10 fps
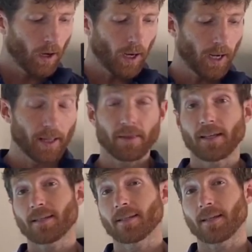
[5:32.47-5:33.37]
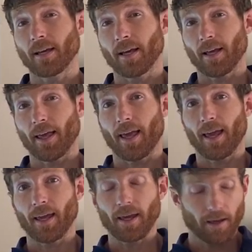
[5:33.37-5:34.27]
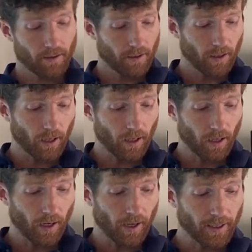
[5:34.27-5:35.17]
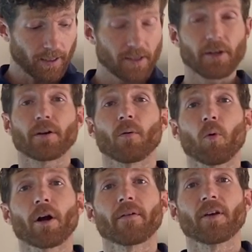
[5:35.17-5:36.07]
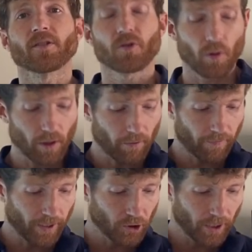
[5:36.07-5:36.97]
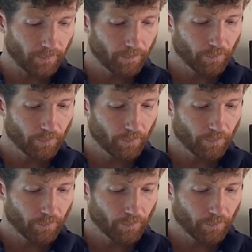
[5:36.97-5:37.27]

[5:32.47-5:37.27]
Uh, this is a uh, considered a work of historical fiction.